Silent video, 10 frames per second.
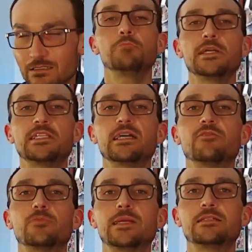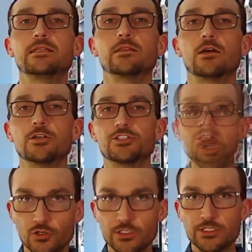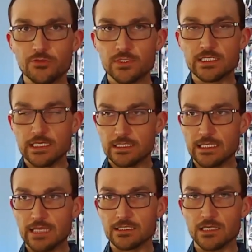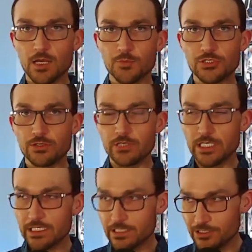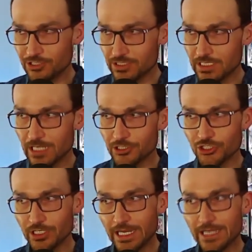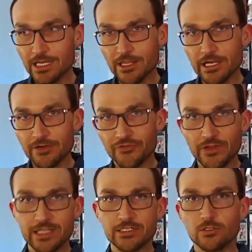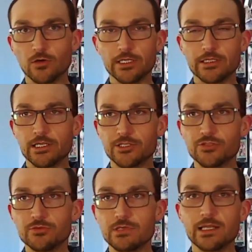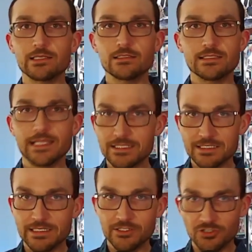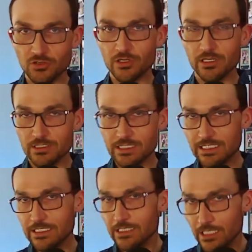But the government at large could use this as the opportunity to just usher in their Fed coin, their United States digital currency.